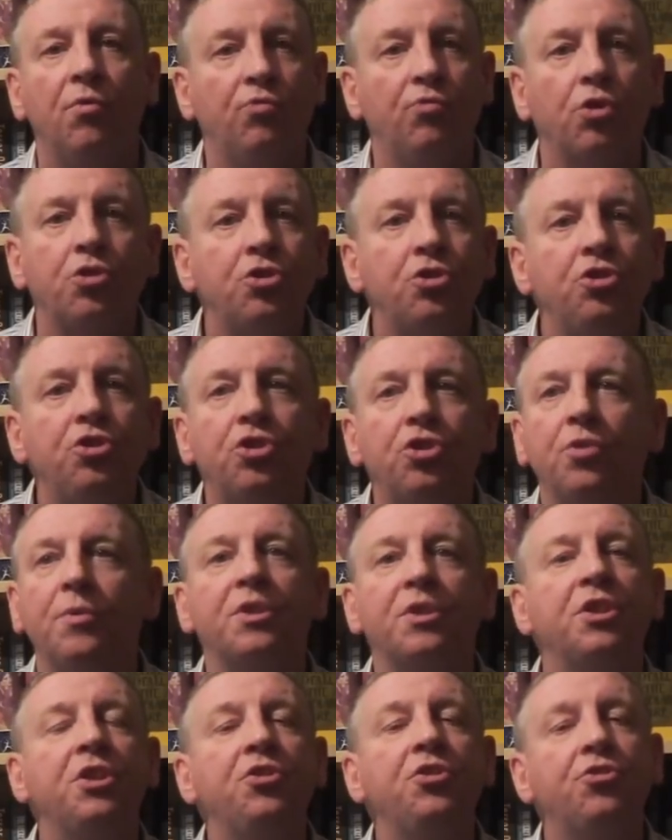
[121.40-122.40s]
rushing to
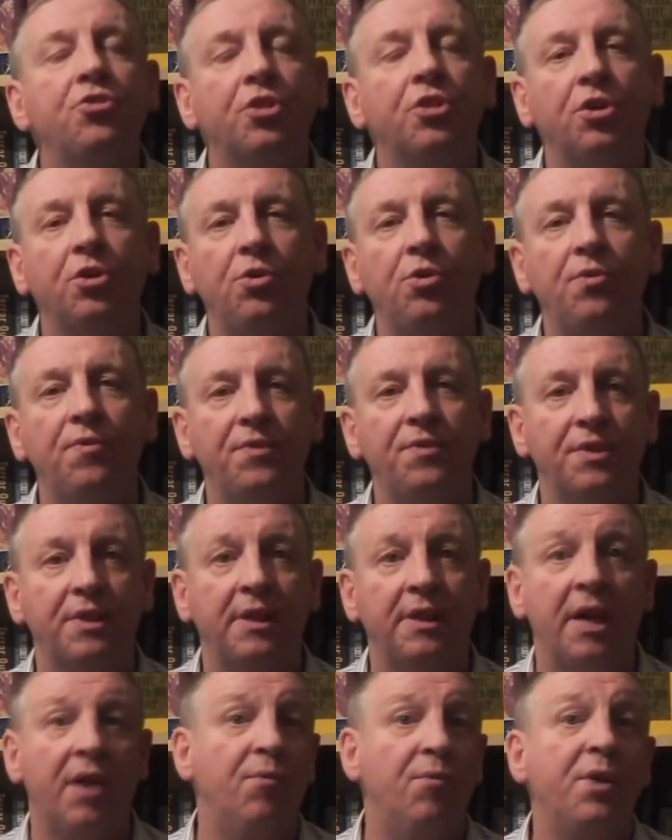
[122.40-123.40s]
us in droves.
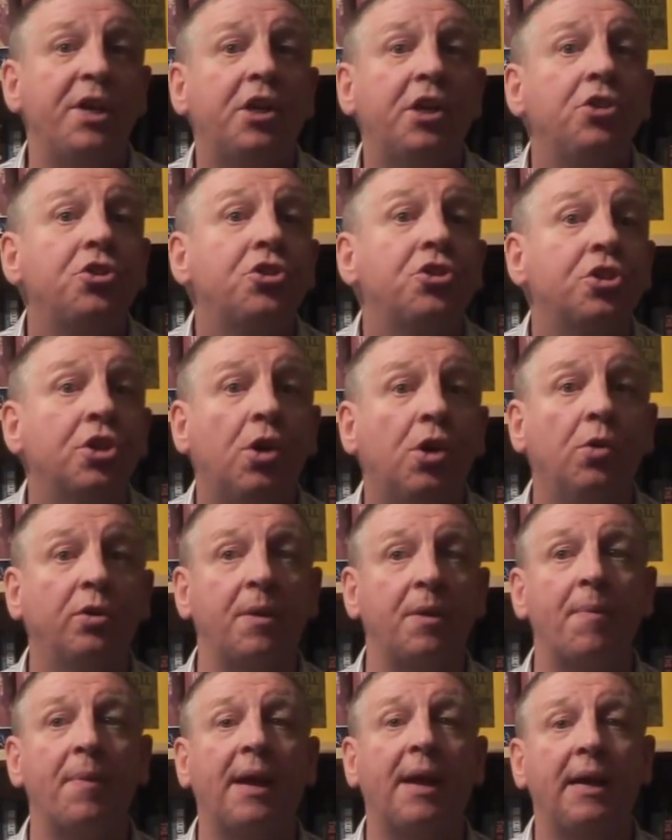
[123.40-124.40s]
If we could show
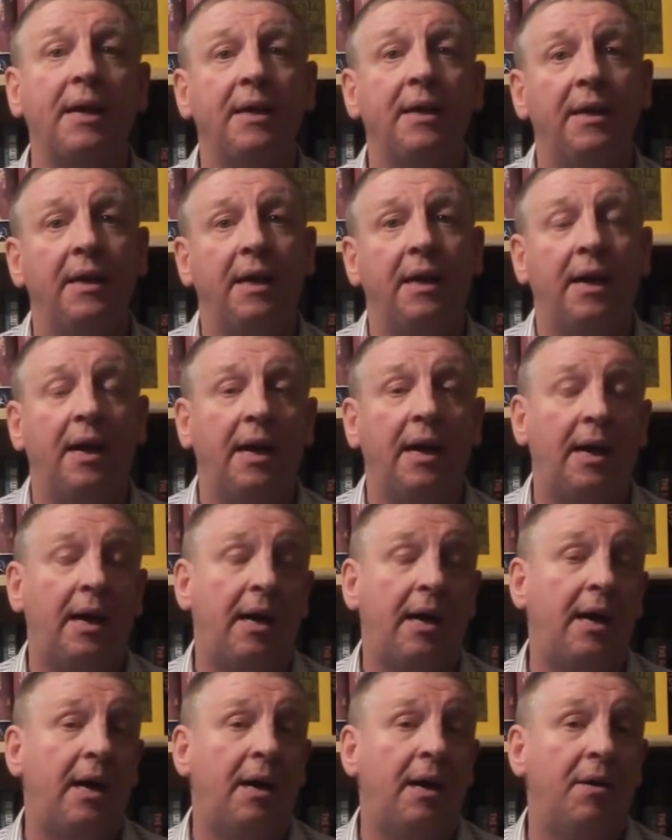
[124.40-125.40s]
them that
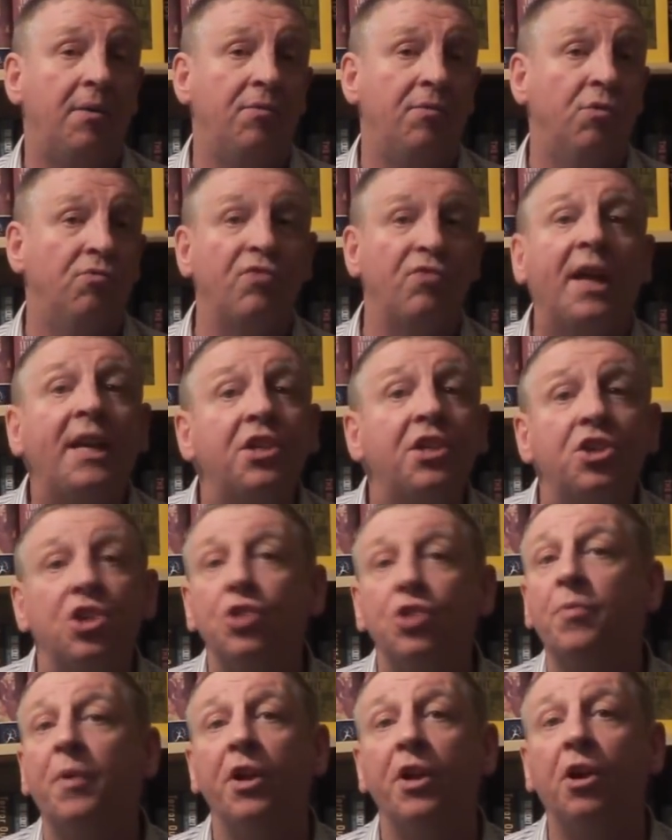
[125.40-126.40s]

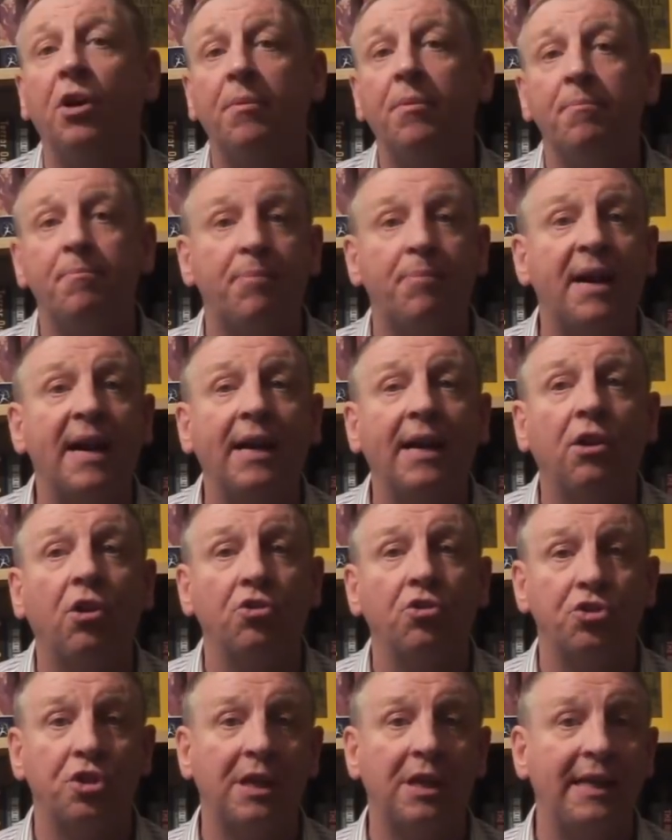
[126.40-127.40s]
races were not
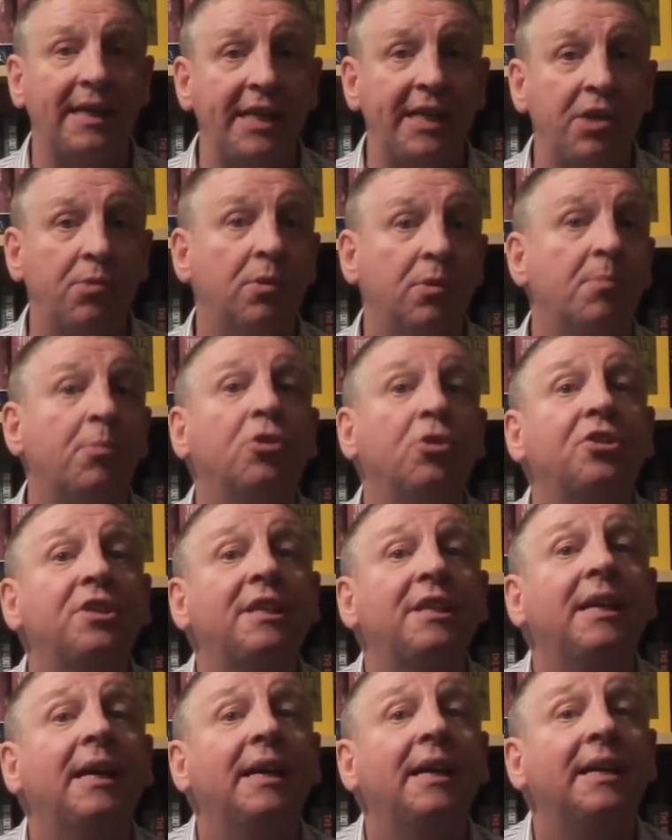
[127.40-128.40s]
biologically equal, but
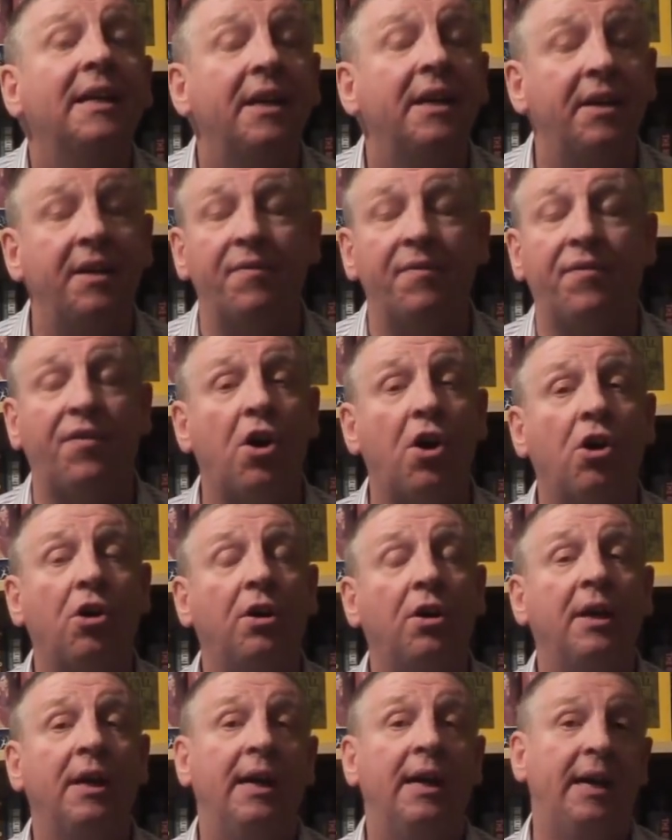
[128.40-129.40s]

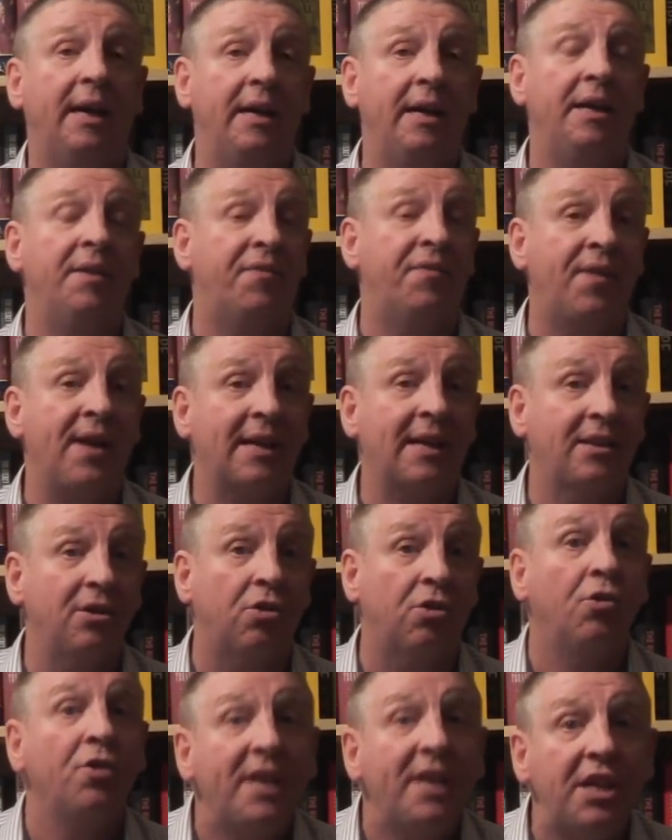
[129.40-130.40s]
in fact
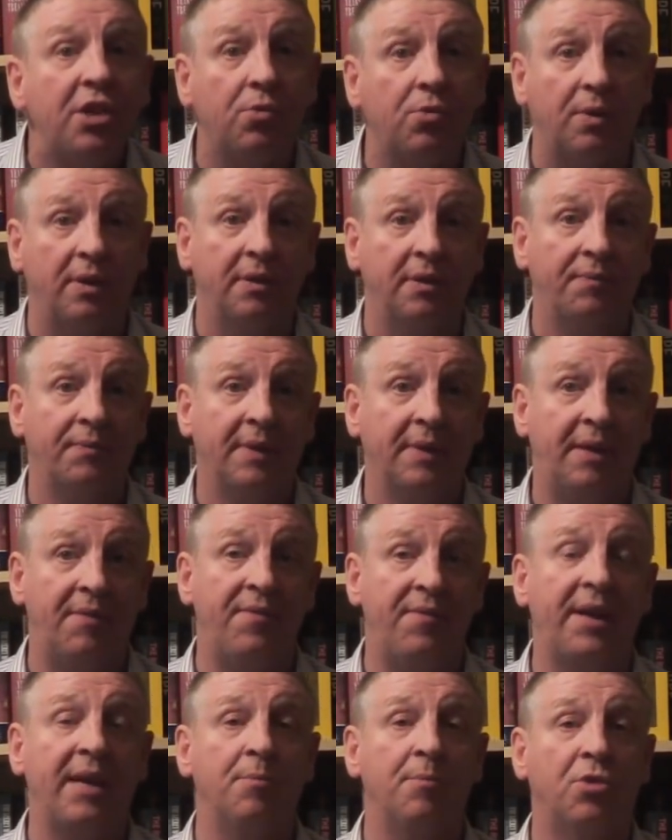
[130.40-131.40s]
unequal
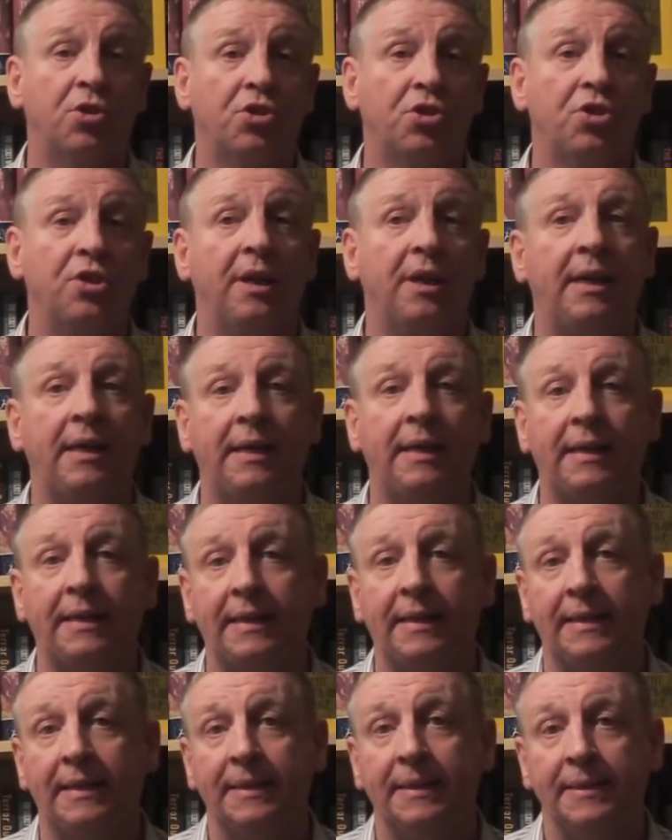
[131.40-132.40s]
and very much
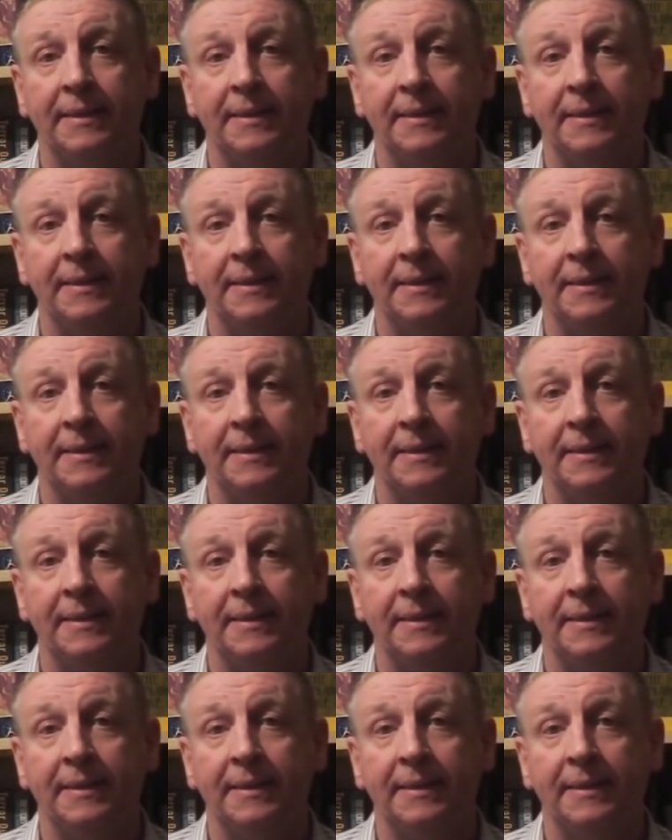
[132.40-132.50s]
far